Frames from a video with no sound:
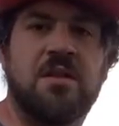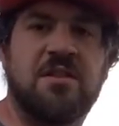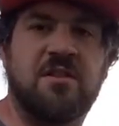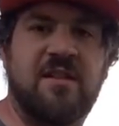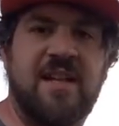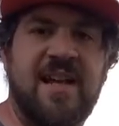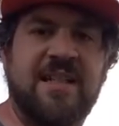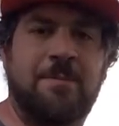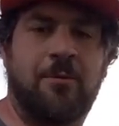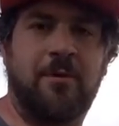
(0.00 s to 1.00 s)
So the
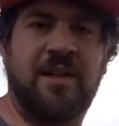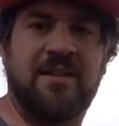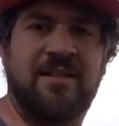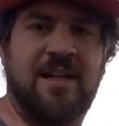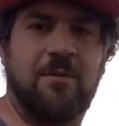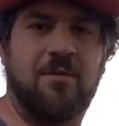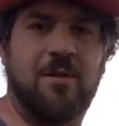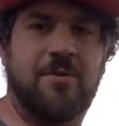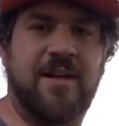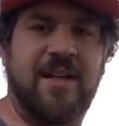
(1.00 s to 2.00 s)
next point that I want
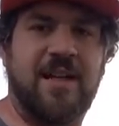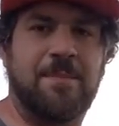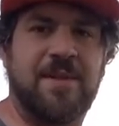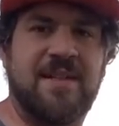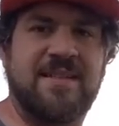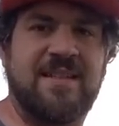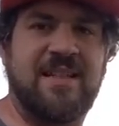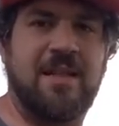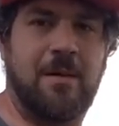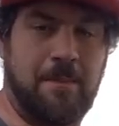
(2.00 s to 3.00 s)
to bring up is
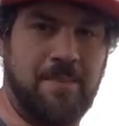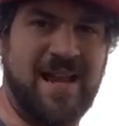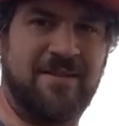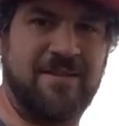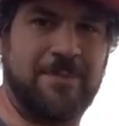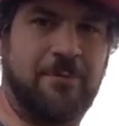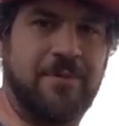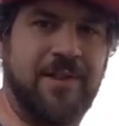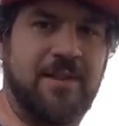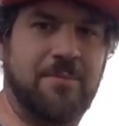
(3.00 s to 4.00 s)
the balance
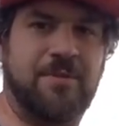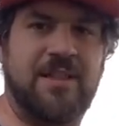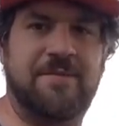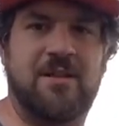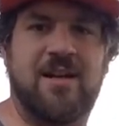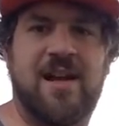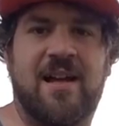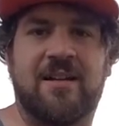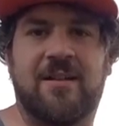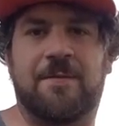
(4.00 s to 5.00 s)
point. Believe it or
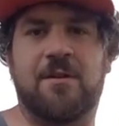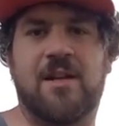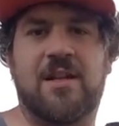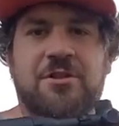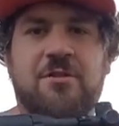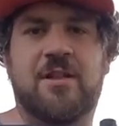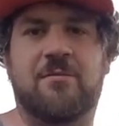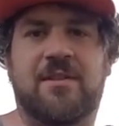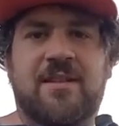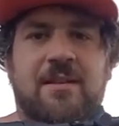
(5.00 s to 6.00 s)
not, if you're not shooting
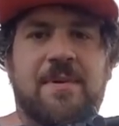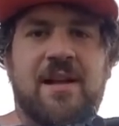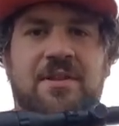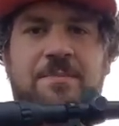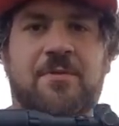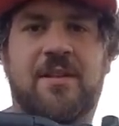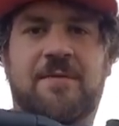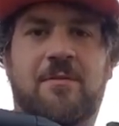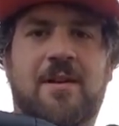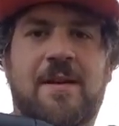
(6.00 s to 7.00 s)
within the balance point of
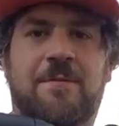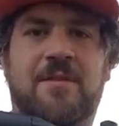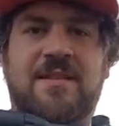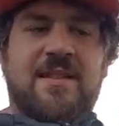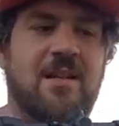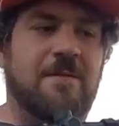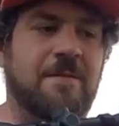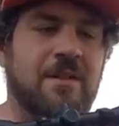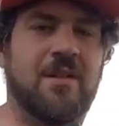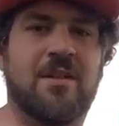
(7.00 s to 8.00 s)
the rifle itself,
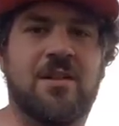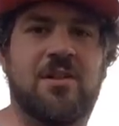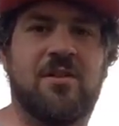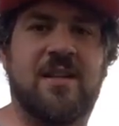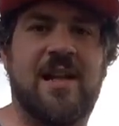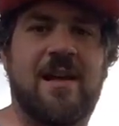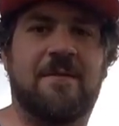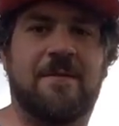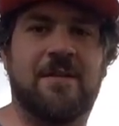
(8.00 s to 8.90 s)
you can have